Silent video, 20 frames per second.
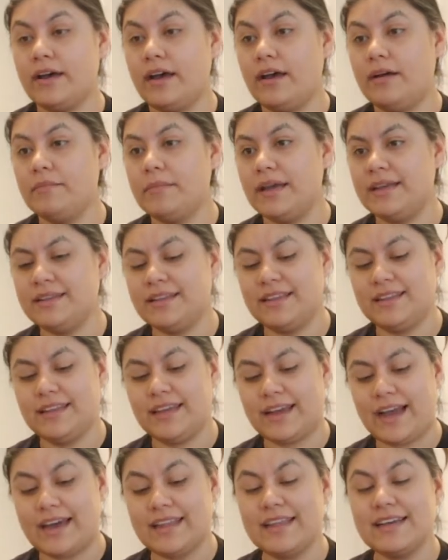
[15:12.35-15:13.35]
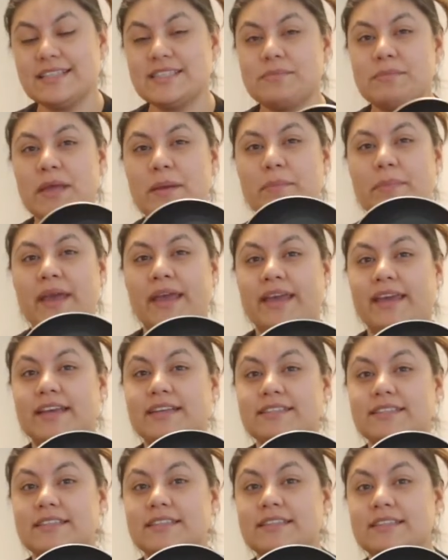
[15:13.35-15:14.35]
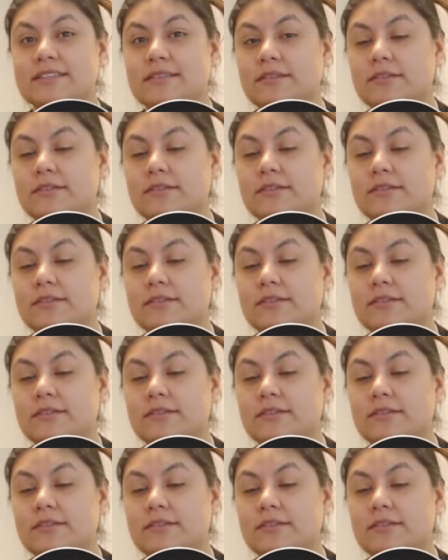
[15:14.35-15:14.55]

And then like I like to make pancakes in this